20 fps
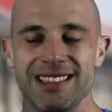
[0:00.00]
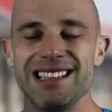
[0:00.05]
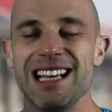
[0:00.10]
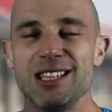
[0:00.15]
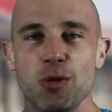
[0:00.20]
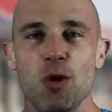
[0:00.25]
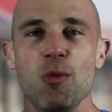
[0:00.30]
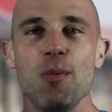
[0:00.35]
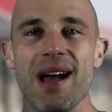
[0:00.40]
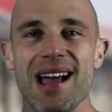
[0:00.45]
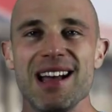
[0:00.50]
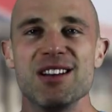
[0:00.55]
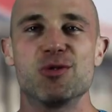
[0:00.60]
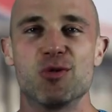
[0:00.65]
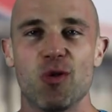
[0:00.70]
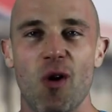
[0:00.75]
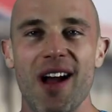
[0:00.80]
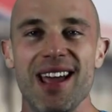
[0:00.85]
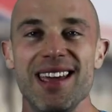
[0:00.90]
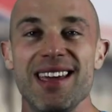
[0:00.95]
And that's what
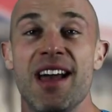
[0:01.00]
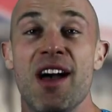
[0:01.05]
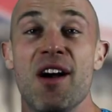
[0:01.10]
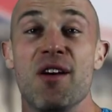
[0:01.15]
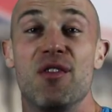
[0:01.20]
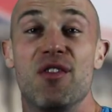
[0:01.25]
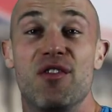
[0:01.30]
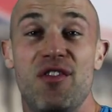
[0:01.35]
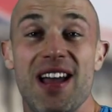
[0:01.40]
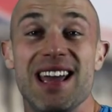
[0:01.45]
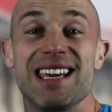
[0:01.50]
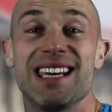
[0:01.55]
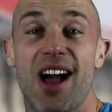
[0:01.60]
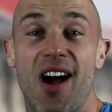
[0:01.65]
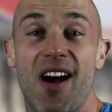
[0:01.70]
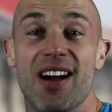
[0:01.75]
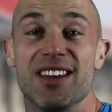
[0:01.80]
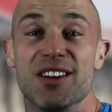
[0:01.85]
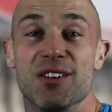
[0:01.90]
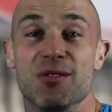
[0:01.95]
matters, right? Fake
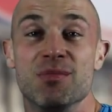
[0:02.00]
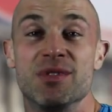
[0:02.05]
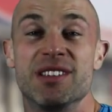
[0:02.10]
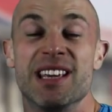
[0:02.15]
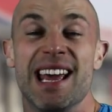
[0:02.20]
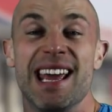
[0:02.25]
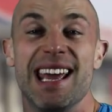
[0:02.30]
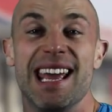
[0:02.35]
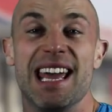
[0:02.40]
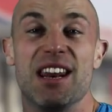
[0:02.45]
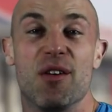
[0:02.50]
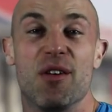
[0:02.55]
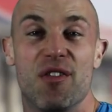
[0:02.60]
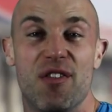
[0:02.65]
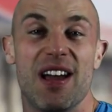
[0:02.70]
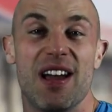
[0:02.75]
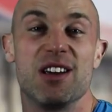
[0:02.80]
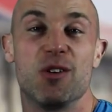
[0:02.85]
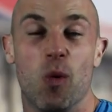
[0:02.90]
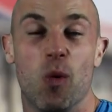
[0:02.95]
items in a
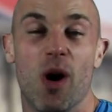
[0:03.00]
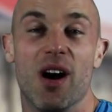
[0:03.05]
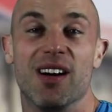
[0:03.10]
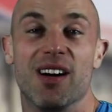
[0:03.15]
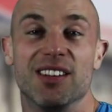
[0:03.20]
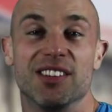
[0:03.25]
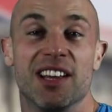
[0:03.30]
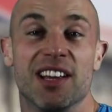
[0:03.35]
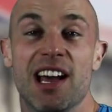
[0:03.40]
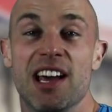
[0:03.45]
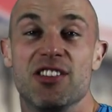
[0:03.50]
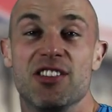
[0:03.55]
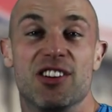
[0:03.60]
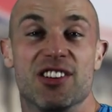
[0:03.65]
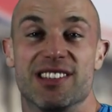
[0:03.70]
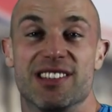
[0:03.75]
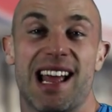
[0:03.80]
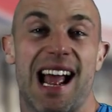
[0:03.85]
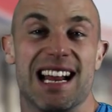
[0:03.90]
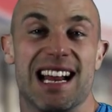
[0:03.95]
fake world that
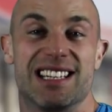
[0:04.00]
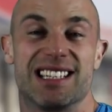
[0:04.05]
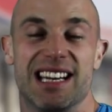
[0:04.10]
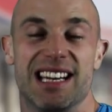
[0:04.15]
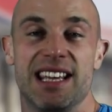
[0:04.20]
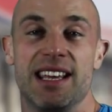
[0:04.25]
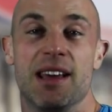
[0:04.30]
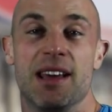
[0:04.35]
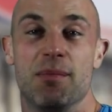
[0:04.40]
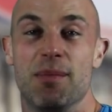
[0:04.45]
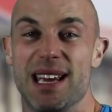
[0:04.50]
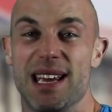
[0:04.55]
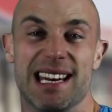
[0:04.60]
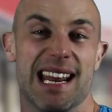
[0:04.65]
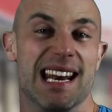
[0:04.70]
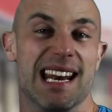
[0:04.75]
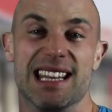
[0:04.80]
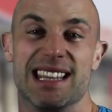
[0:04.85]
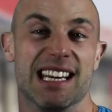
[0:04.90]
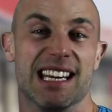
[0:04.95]
doesn't actually mean
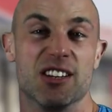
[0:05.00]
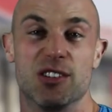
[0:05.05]
anything